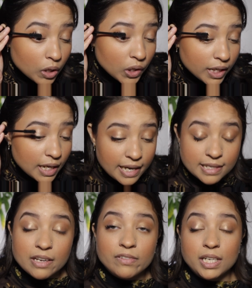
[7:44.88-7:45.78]
and
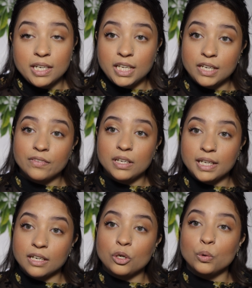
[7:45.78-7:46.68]
guys, I will leave a
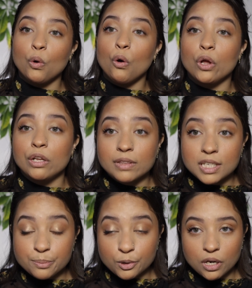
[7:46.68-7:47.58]
link to all of
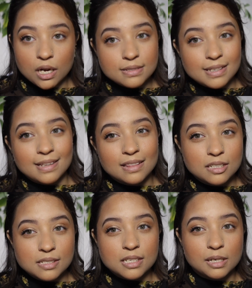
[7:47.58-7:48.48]
these products in the
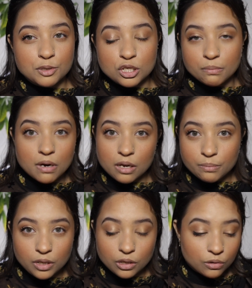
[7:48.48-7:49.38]
description bar
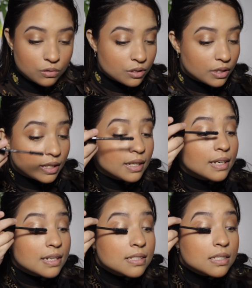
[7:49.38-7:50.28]
below. So in
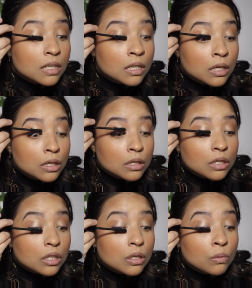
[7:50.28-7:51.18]
case
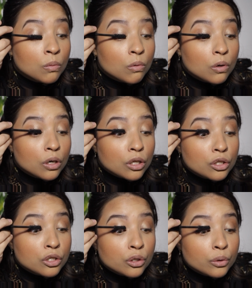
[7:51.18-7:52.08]
you want
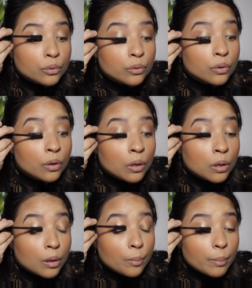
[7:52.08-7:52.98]
to
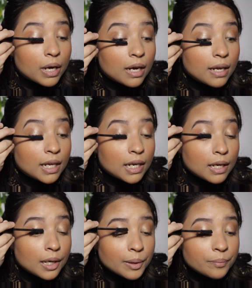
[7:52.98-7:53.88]
buy
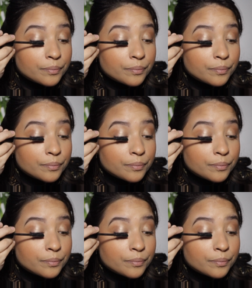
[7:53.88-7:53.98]
any.